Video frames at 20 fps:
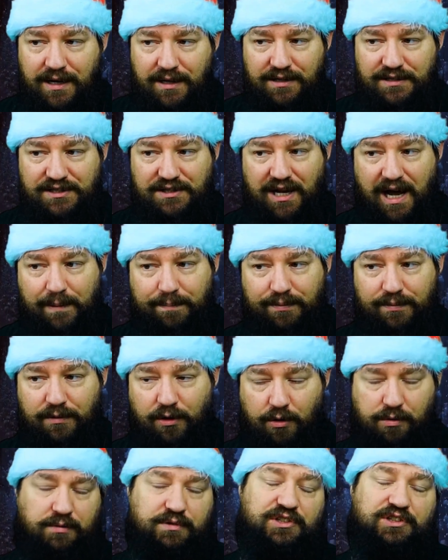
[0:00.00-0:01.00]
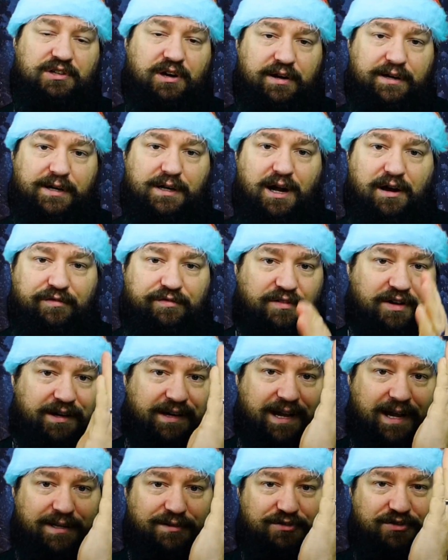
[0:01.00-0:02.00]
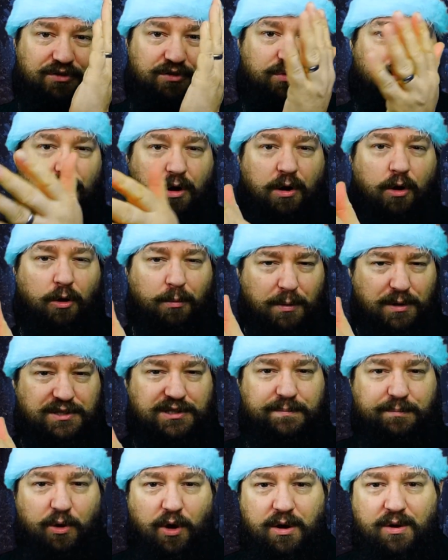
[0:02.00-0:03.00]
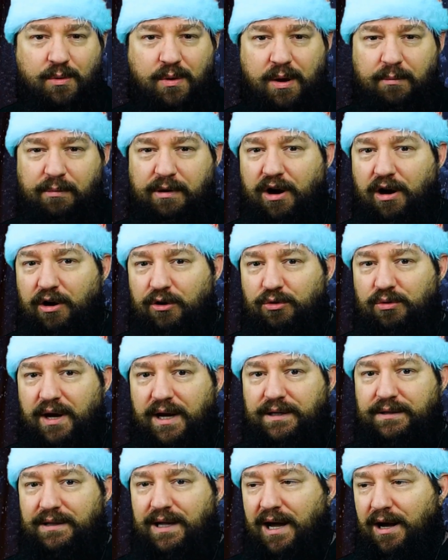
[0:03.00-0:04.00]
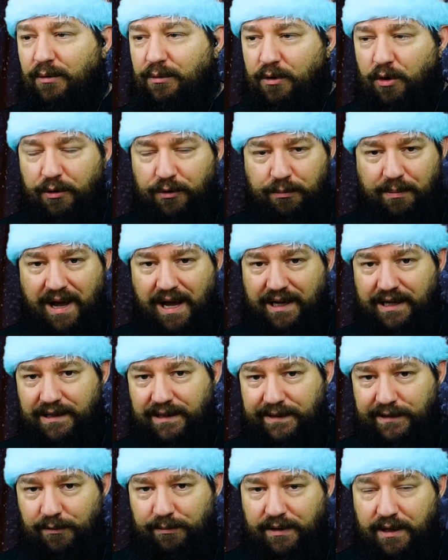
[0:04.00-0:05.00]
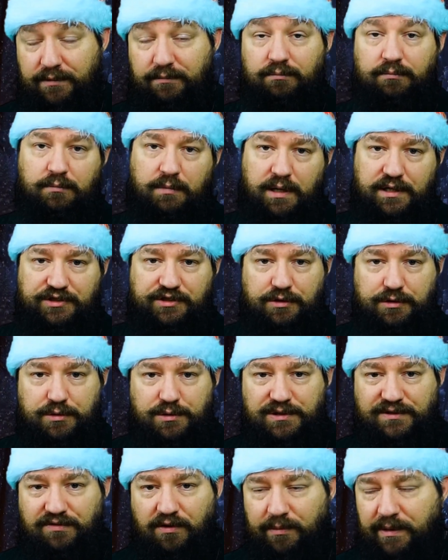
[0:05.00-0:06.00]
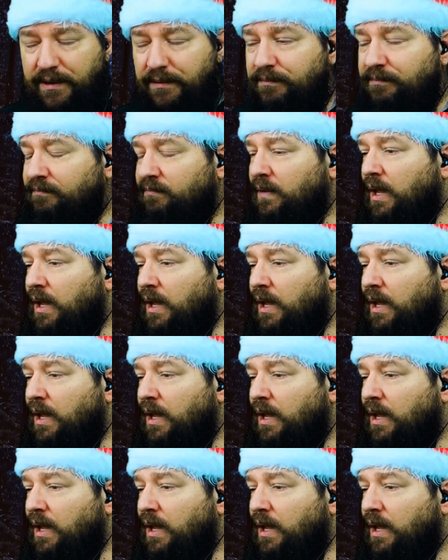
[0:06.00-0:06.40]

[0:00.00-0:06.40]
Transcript: Stop, or start it off again to almost the point where we are right now. We're going back a little bit, as you're used for me.